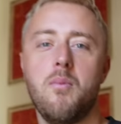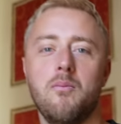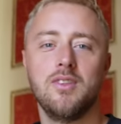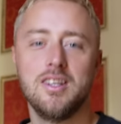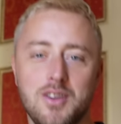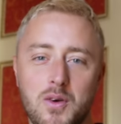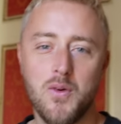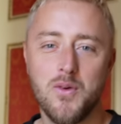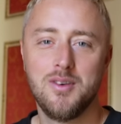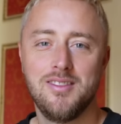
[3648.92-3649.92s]
Let's morning
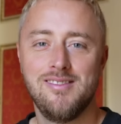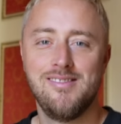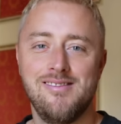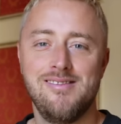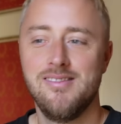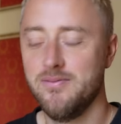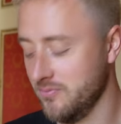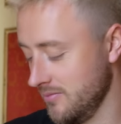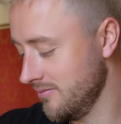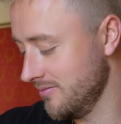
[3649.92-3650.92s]
go. Man right here,
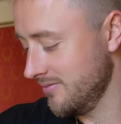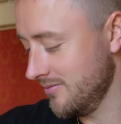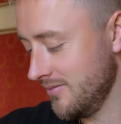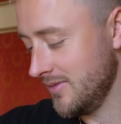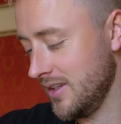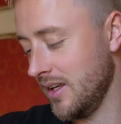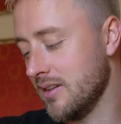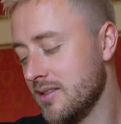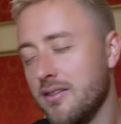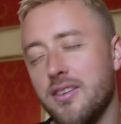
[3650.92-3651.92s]
as you can tell.
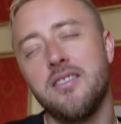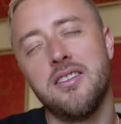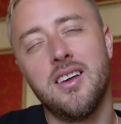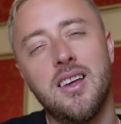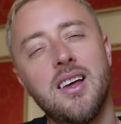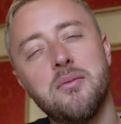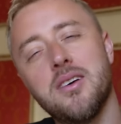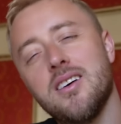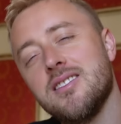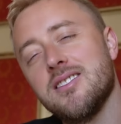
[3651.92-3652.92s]
Yeah, it's like 5:30 a.m.
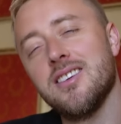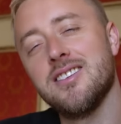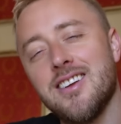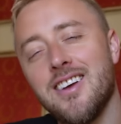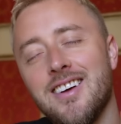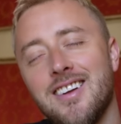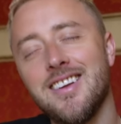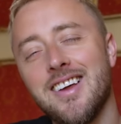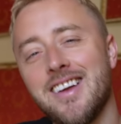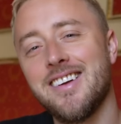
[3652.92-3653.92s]
guys, so
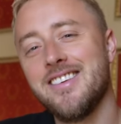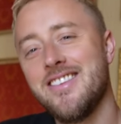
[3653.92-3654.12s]
early again.